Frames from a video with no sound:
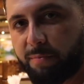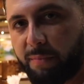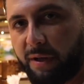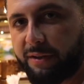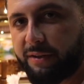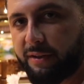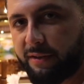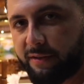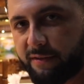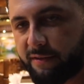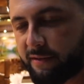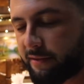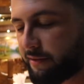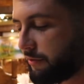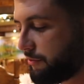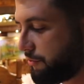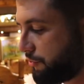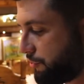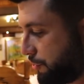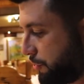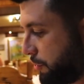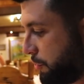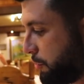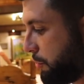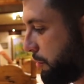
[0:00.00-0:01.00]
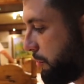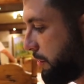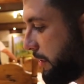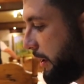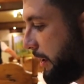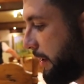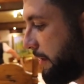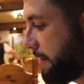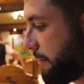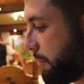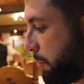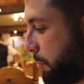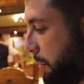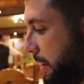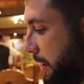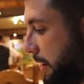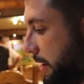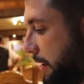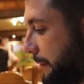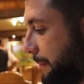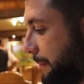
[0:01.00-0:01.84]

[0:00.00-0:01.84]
but it's true, and we